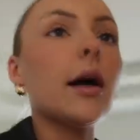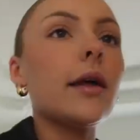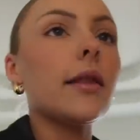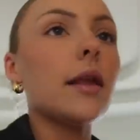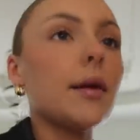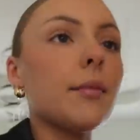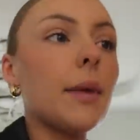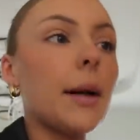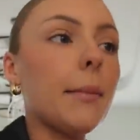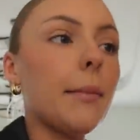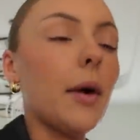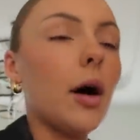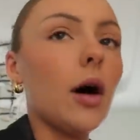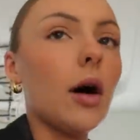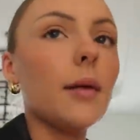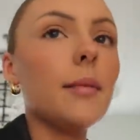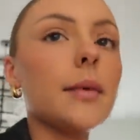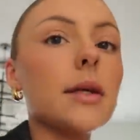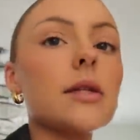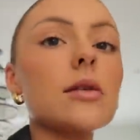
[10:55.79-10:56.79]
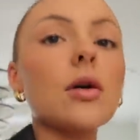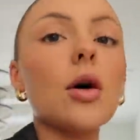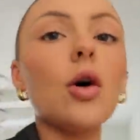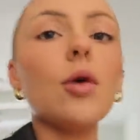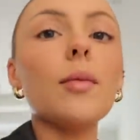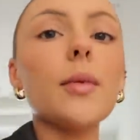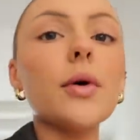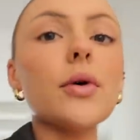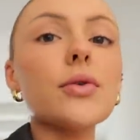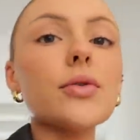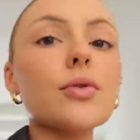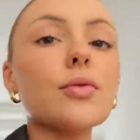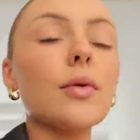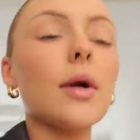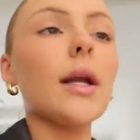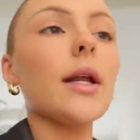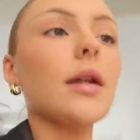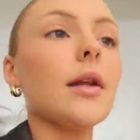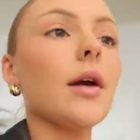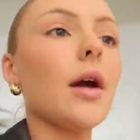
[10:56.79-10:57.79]
I think my mom is almost
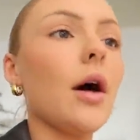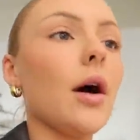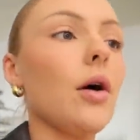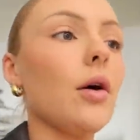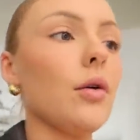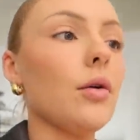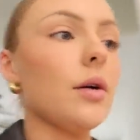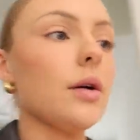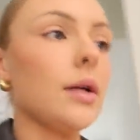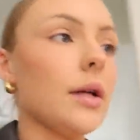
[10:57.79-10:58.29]
ready to go.